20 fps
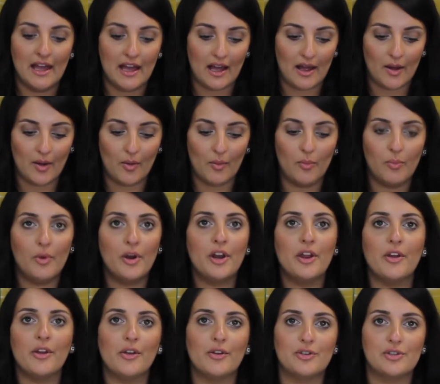What do
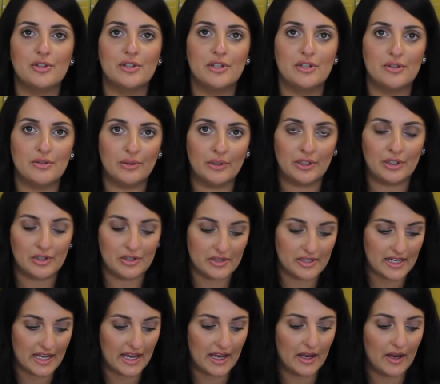you usually do in your
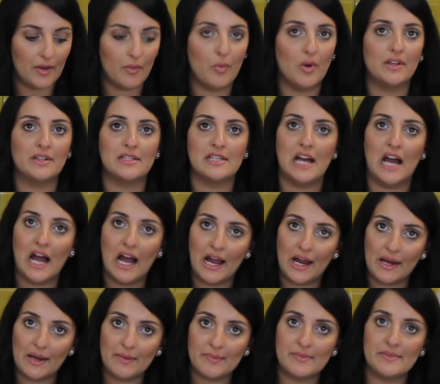day? What
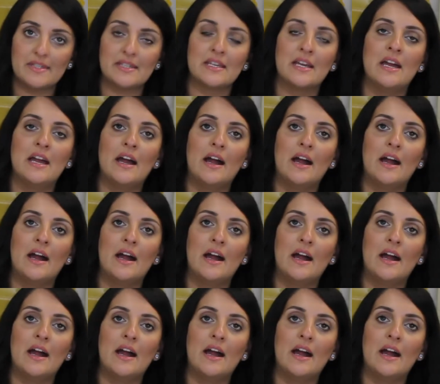times?